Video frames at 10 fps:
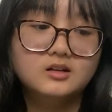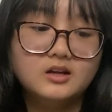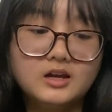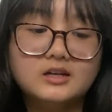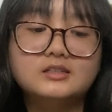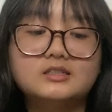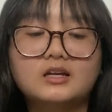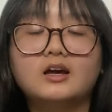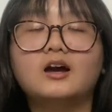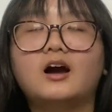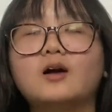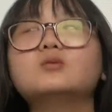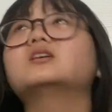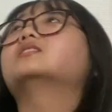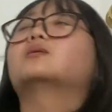And I was
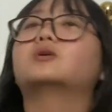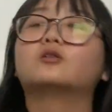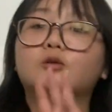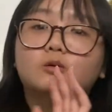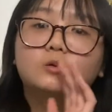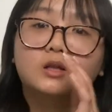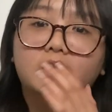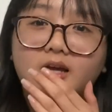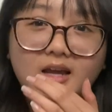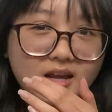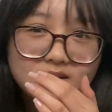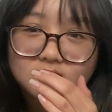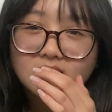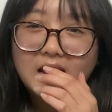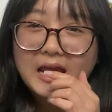that type of girl who like
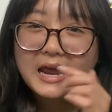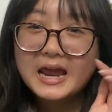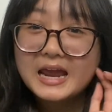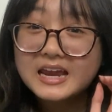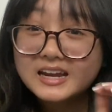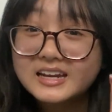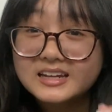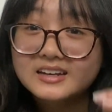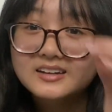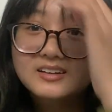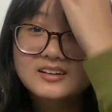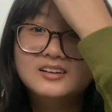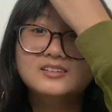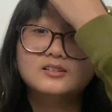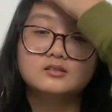hated,
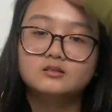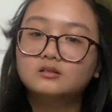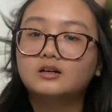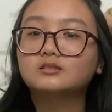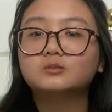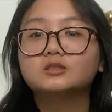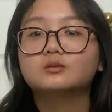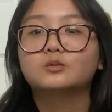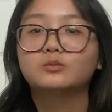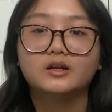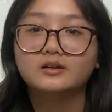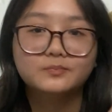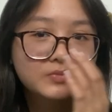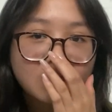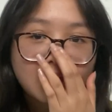guys, I'm just gonna move my hair.
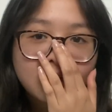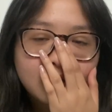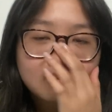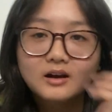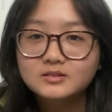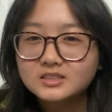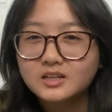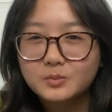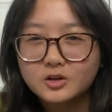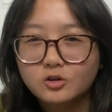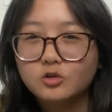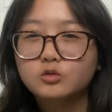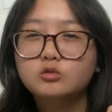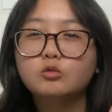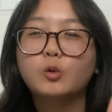I was that type of girl
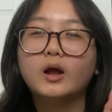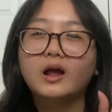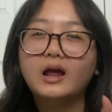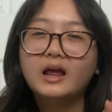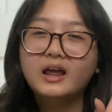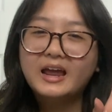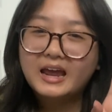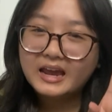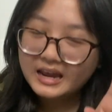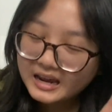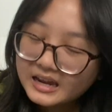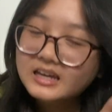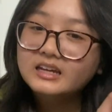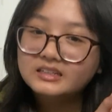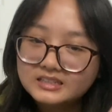who
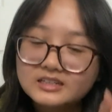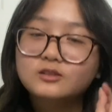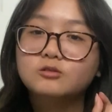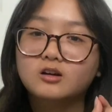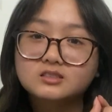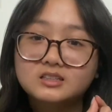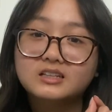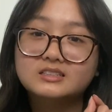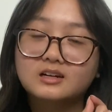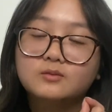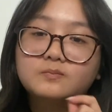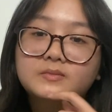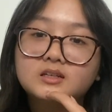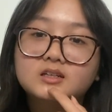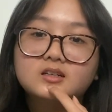hated crossing things out.
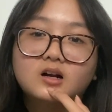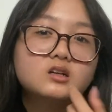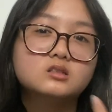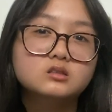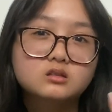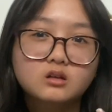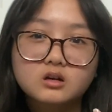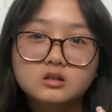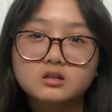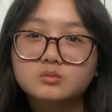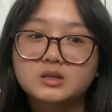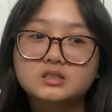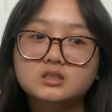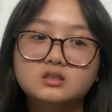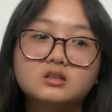I just thought it looked
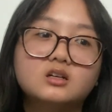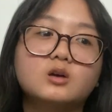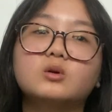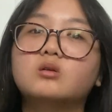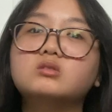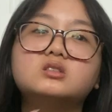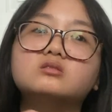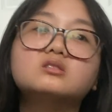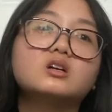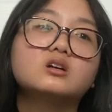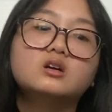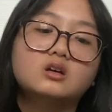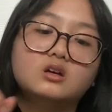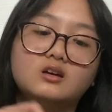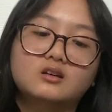messy. And I would always use like,
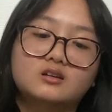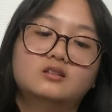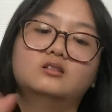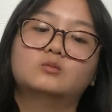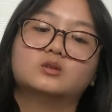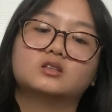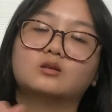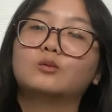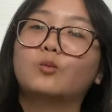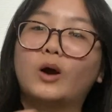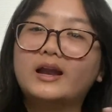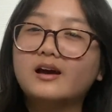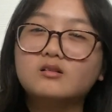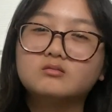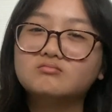what is that, whiteout?